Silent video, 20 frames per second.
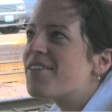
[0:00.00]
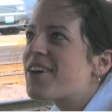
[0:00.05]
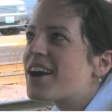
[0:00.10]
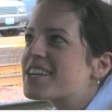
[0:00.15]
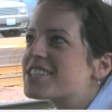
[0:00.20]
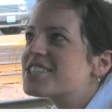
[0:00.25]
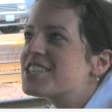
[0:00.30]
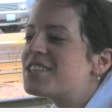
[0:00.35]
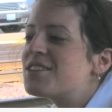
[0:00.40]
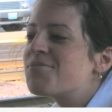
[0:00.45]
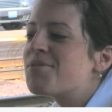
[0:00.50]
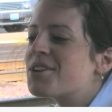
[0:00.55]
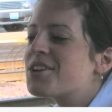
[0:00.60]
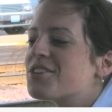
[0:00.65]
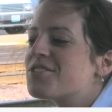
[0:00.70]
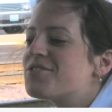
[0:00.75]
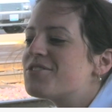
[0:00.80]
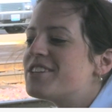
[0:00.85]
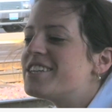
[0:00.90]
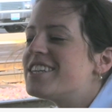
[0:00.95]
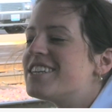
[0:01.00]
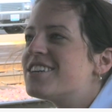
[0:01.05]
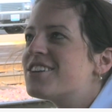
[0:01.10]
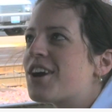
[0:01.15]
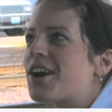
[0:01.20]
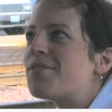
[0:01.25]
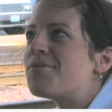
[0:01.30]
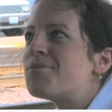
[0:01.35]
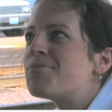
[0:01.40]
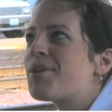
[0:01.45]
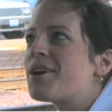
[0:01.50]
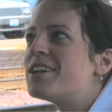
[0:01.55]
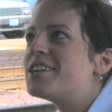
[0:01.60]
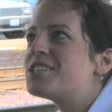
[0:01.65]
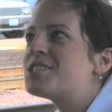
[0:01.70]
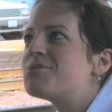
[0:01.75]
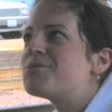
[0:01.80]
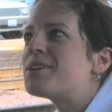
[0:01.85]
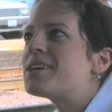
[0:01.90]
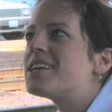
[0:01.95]
actually in the middle of reading Crime and
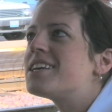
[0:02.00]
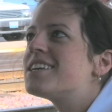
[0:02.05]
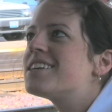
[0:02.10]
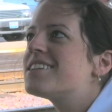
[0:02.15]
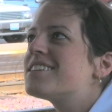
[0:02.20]
Punishment.